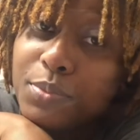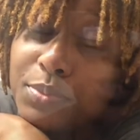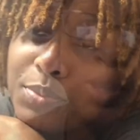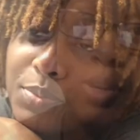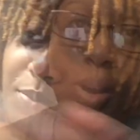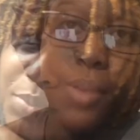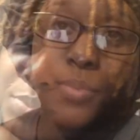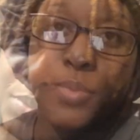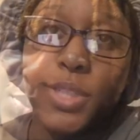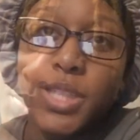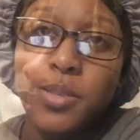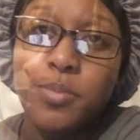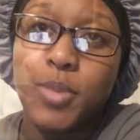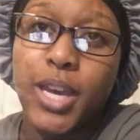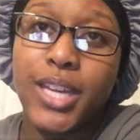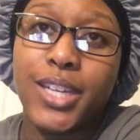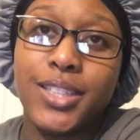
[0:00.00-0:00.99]
Yo, I'm really
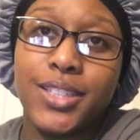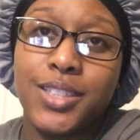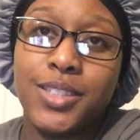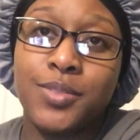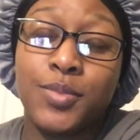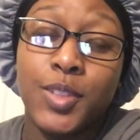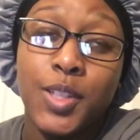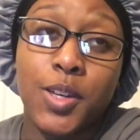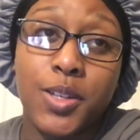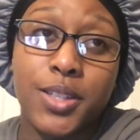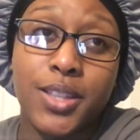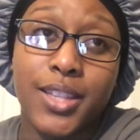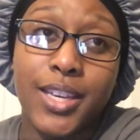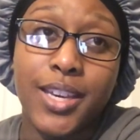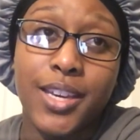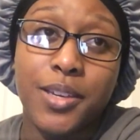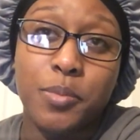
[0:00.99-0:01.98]
bad at this vlog
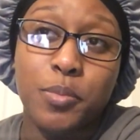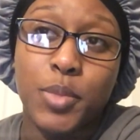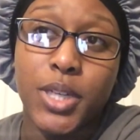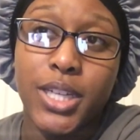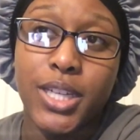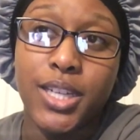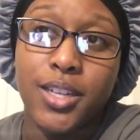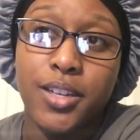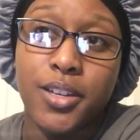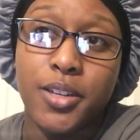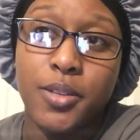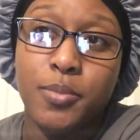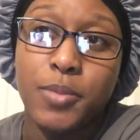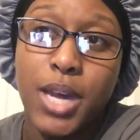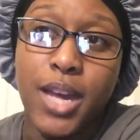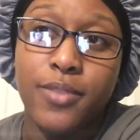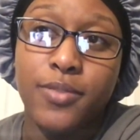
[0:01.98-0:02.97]
thing, but
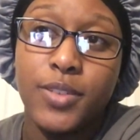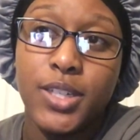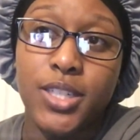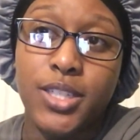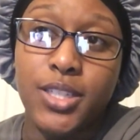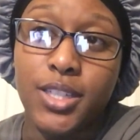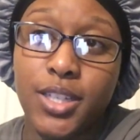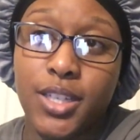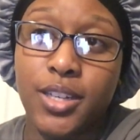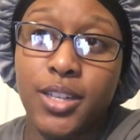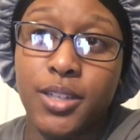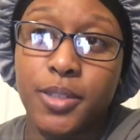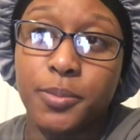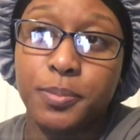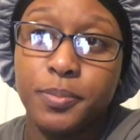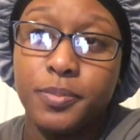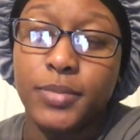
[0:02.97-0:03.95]
I finished
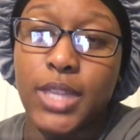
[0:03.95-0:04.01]
eating.